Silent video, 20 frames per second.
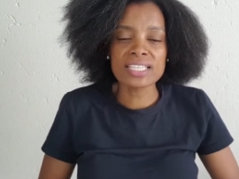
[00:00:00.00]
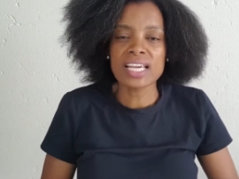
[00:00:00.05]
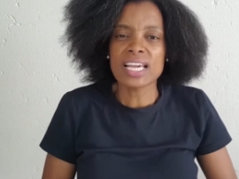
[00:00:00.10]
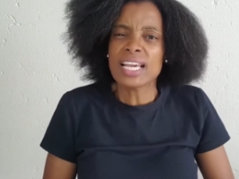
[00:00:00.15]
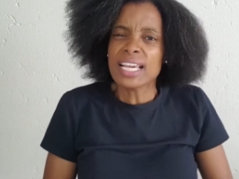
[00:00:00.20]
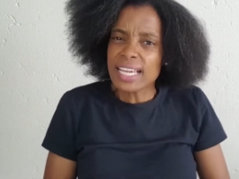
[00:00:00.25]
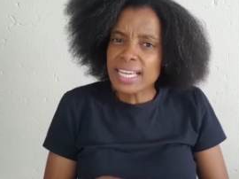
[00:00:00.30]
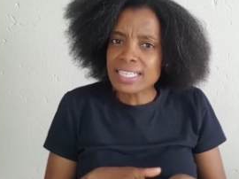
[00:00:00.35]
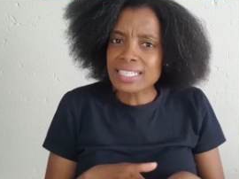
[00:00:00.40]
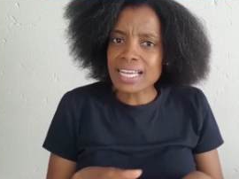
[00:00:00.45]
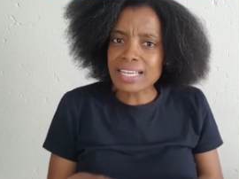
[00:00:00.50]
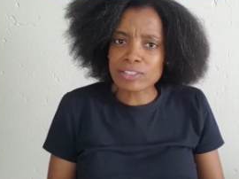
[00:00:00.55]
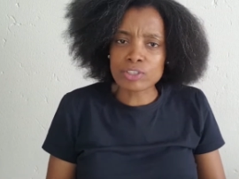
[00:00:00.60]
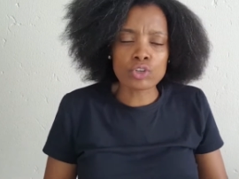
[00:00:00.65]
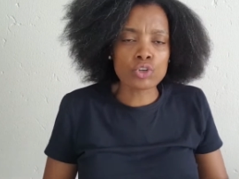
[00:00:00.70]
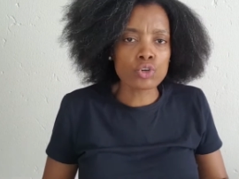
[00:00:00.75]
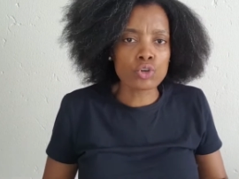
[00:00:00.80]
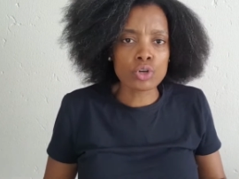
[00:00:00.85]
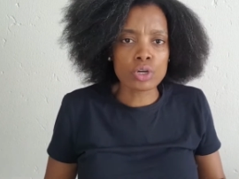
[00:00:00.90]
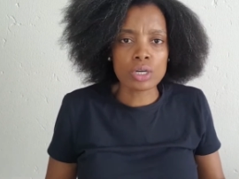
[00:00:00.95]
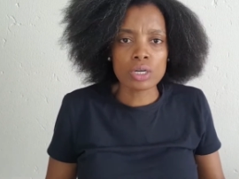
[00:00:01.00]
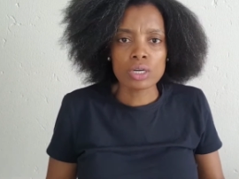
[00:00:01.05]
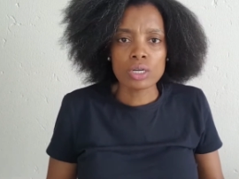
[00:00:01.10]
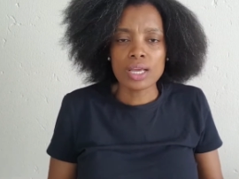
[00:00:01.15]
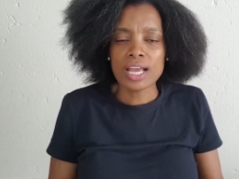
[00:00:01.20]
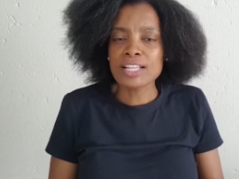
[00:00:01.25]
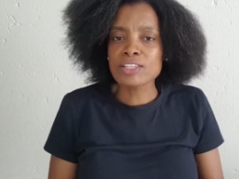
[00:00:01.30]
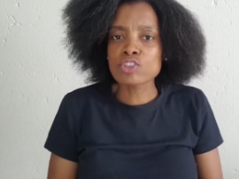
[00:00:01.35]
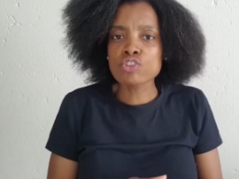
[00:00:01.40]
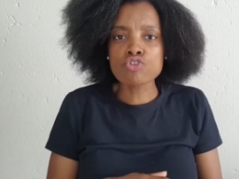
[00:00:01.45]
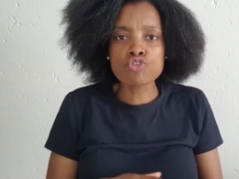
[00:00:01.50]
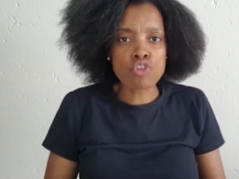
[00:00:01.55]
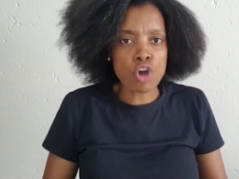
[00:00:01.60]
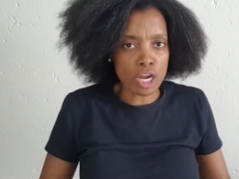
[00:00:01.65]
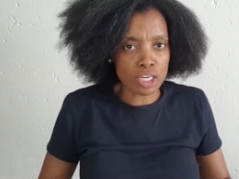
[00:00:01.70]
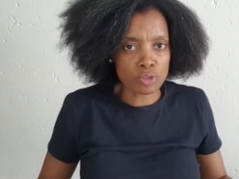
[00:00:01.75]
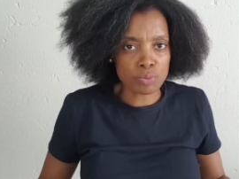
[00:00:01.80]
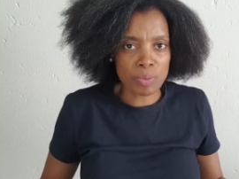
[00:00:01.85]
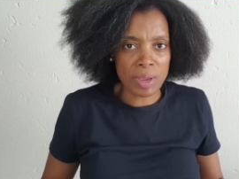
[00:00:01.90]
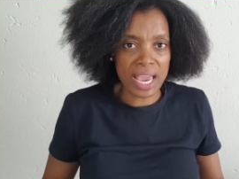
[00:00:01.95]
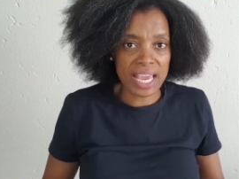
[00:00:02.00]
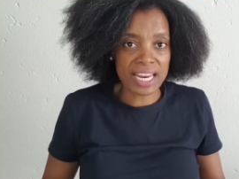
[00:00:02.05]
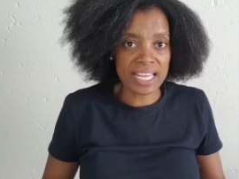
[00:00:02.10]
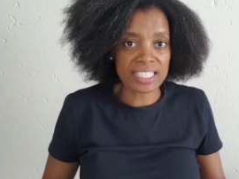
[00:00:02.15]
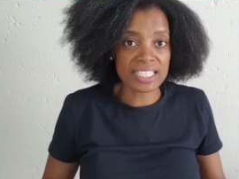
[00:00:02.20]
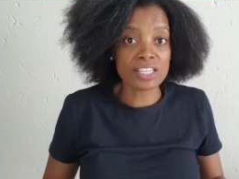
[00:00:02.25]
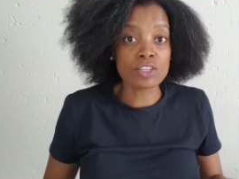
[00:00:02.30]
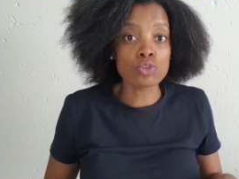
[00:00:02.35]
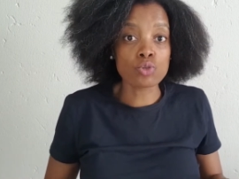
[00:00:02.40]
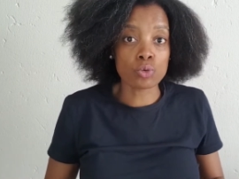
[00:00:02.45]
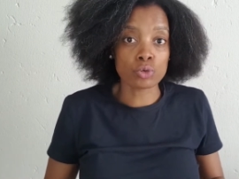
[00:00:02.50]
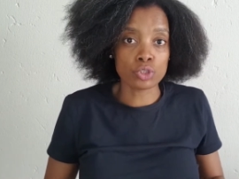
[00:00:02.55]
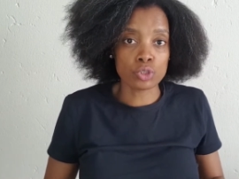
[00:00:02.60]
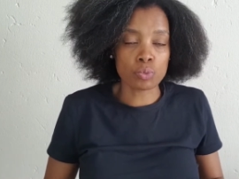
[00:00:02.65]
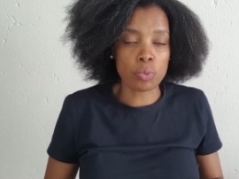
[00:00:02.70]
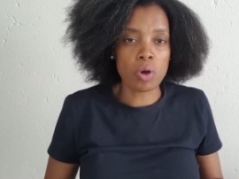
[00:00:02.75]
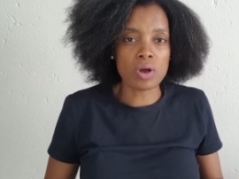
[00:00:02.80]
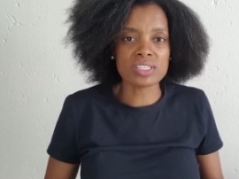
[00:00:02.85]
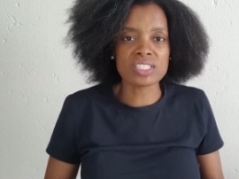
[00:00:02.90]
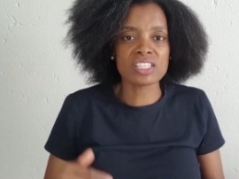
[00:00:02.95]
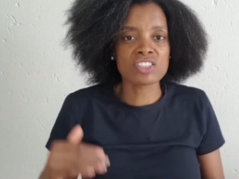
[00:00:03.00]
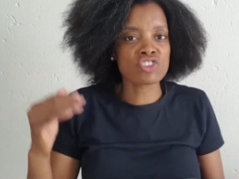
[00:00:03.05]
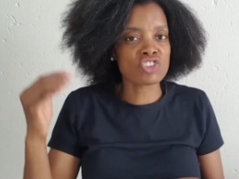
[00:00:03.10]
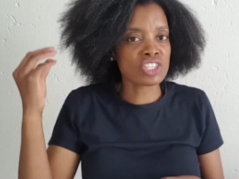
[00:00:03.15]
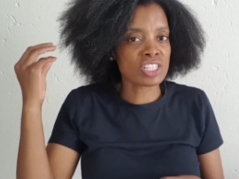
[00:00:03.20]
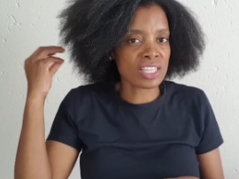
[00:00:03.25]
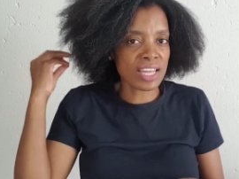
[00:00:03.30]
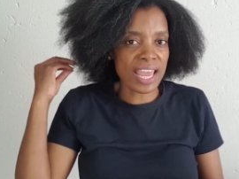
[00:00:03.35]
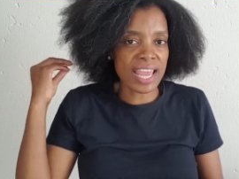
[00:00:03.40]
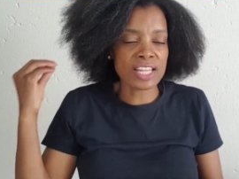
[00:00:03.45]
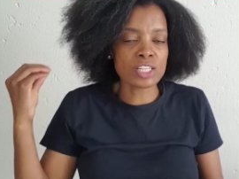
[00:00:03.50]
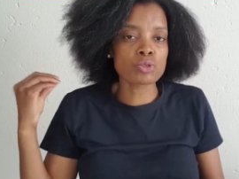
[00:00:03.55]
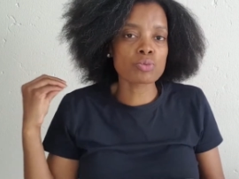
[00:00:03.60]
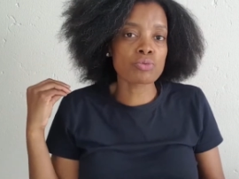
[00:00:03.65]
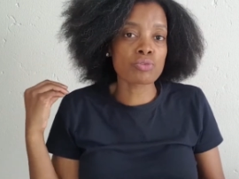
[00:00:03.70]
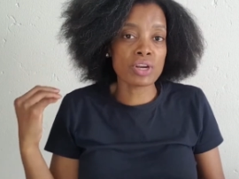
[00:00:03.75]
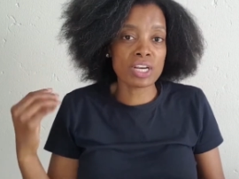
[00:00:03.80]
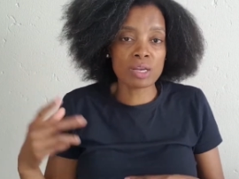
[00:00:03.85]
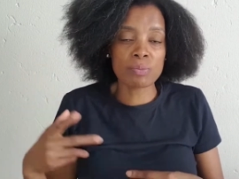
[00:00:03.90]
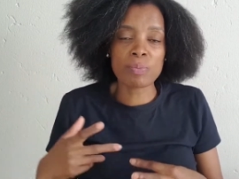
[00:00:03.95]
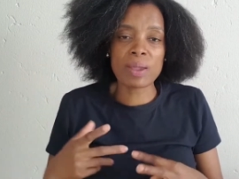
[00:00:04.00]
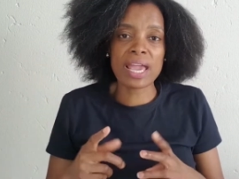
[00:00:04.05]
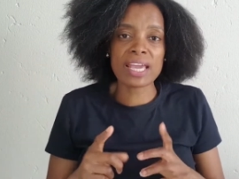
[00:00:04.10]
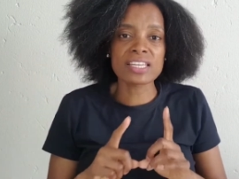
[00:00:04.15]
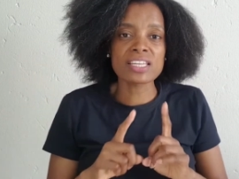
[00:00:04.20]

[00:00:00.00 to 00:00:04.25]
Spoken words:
it's not bad as he thought it was. It's just the ends were really bad.